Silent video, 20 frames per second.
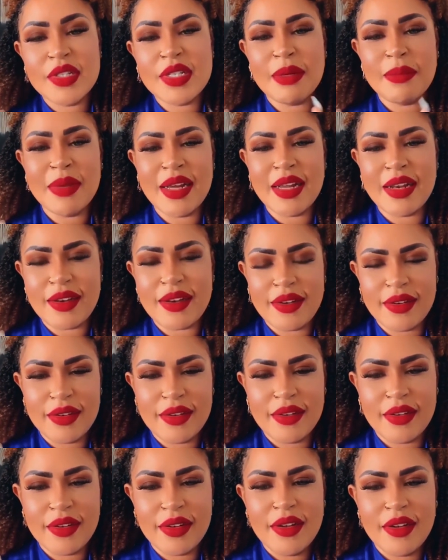Jamal,
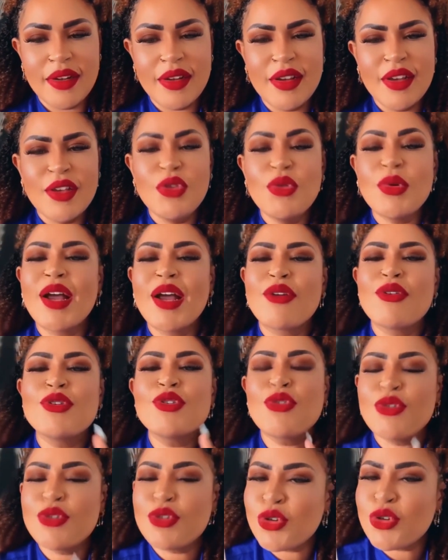you
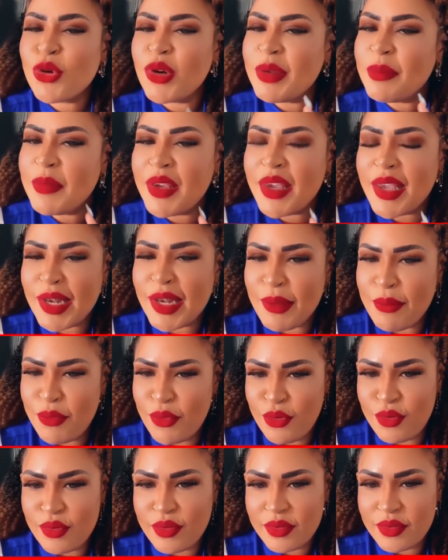cannot control me
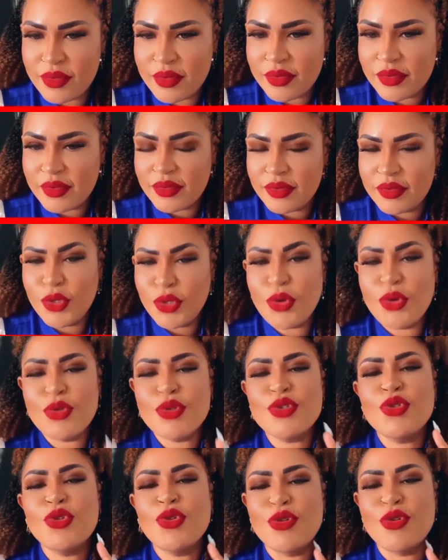anymore. You
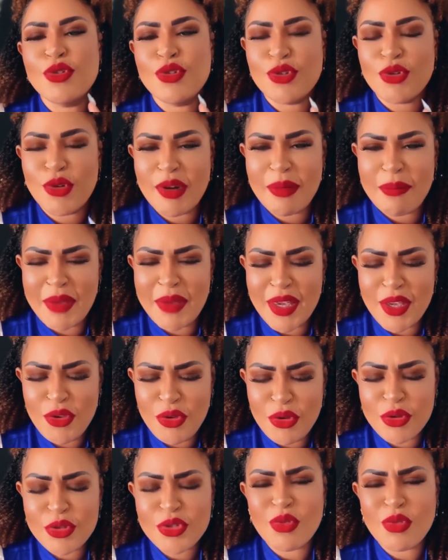used to control me.
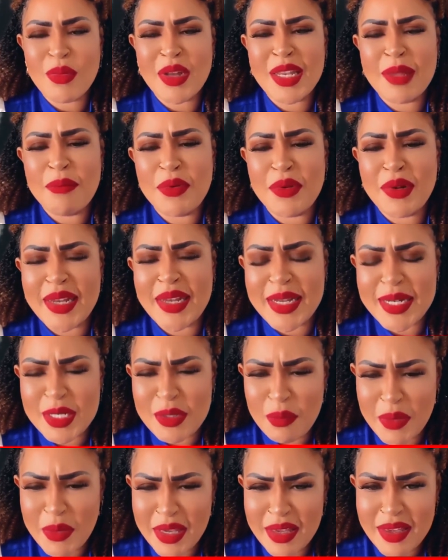You used to
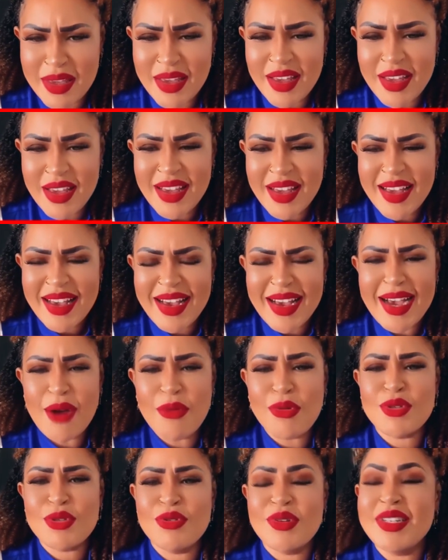manipulate me.
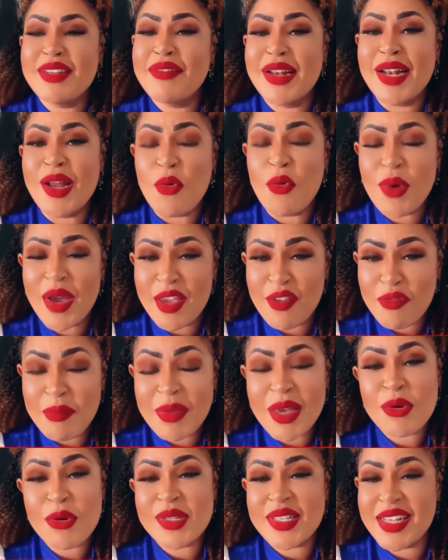I was not even a
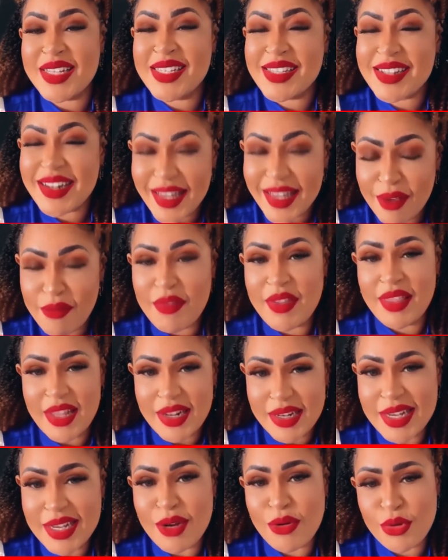wife. Me, I was a slave in
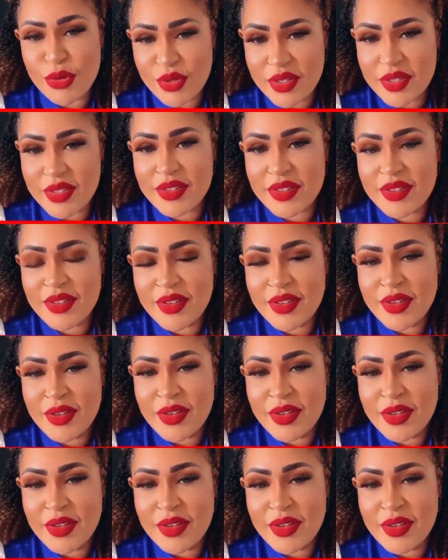that house.